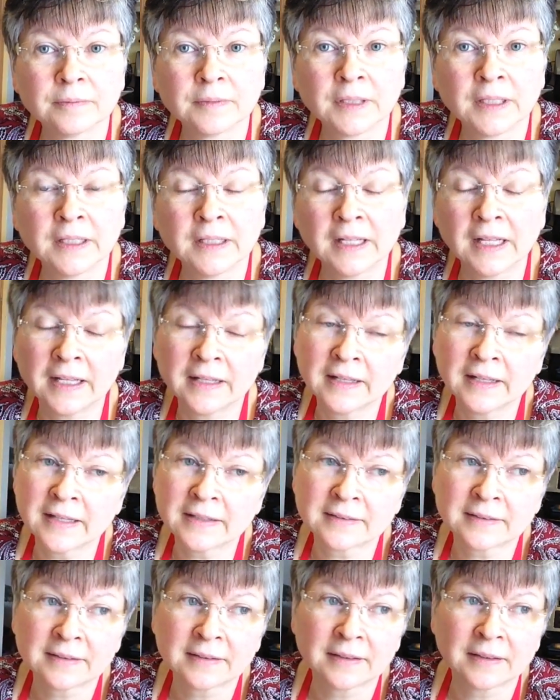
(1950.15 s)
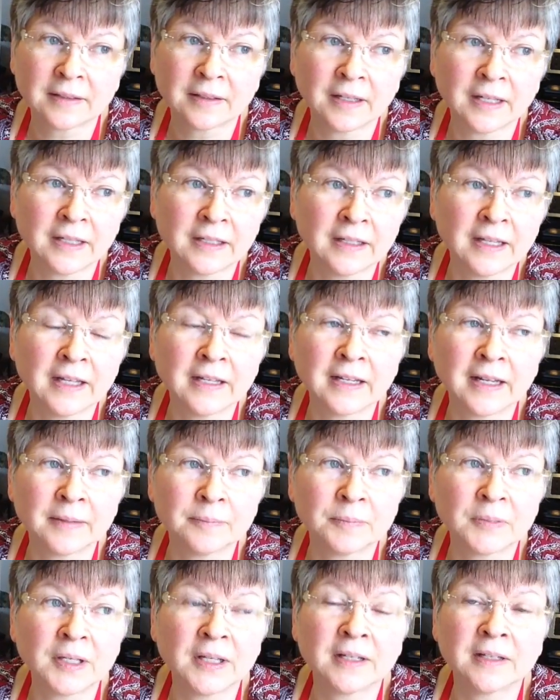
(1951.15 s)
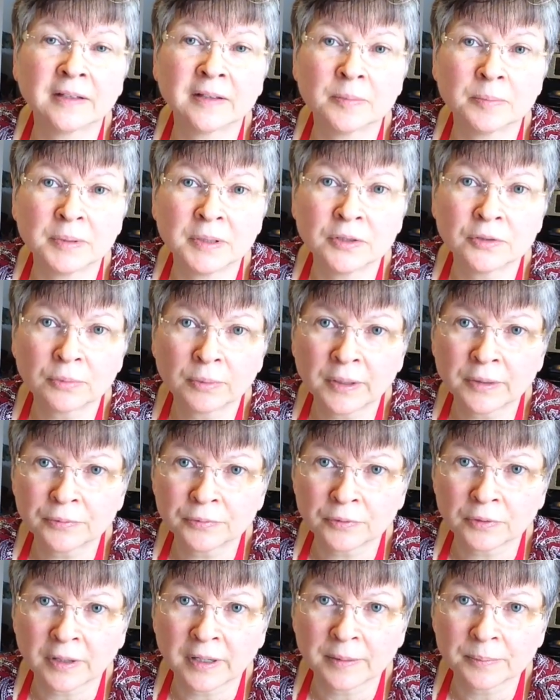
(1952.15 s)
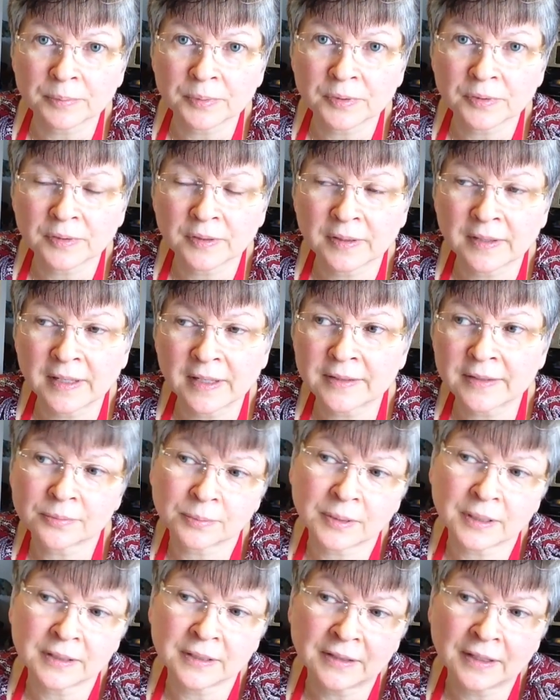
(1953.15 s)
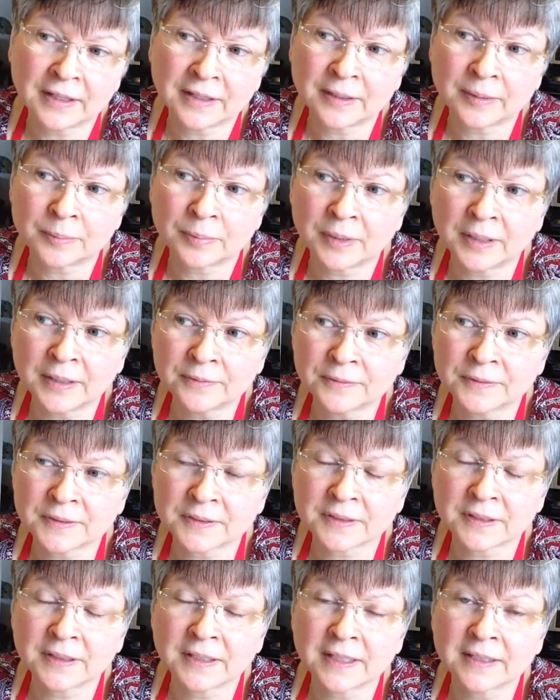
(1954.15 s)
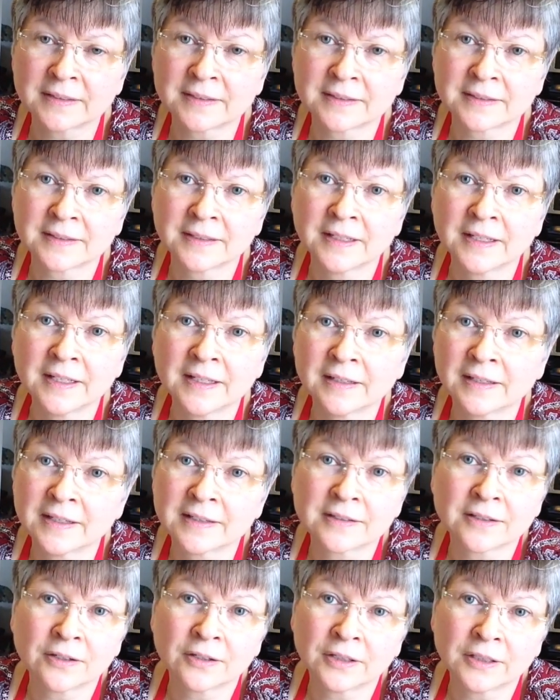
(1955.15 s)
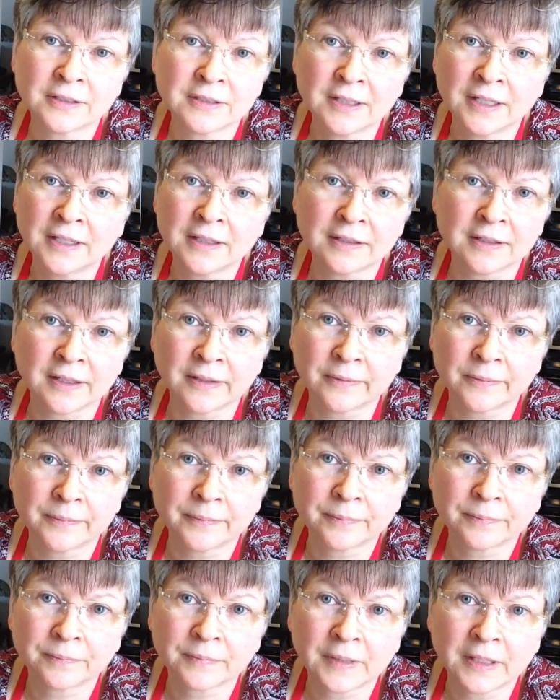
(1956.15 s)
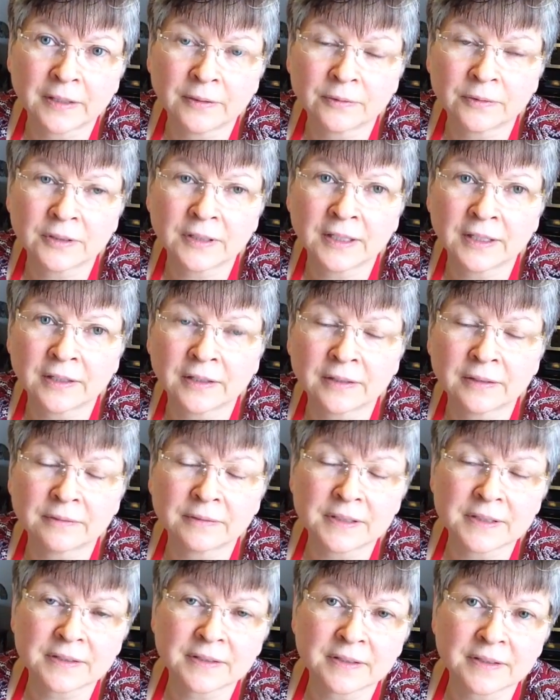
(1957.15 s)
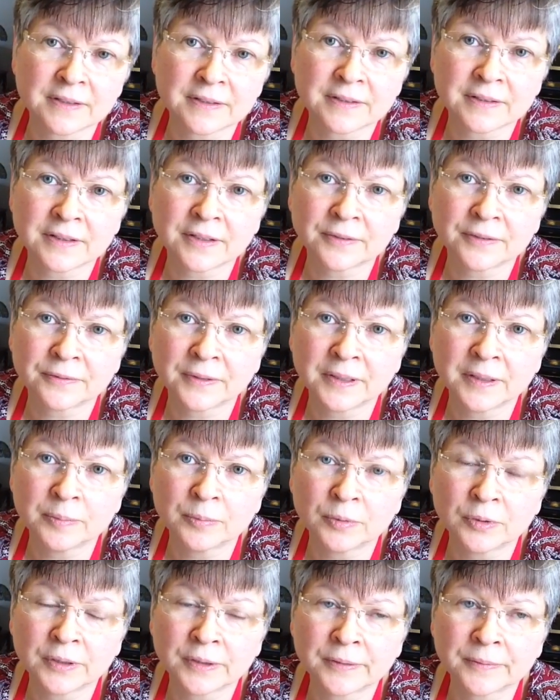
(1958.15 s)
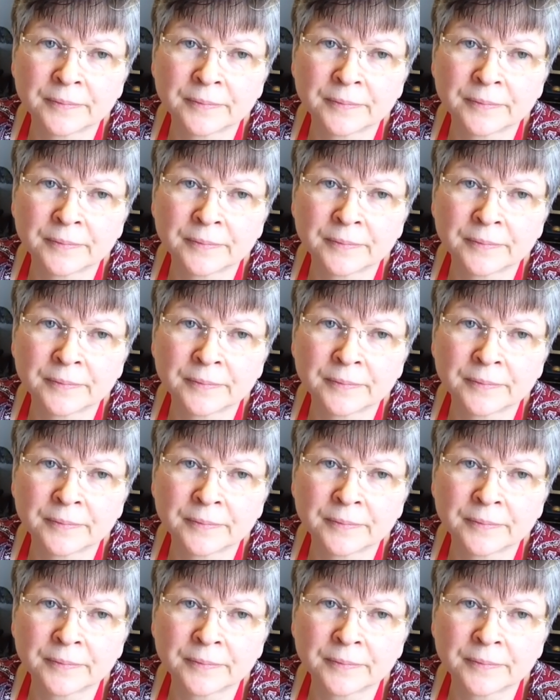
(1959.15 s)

And I'm taking the B12 drops, and that's what I take at breakfast, and that's all I take now. I don't take all the rest of the stuff anymore.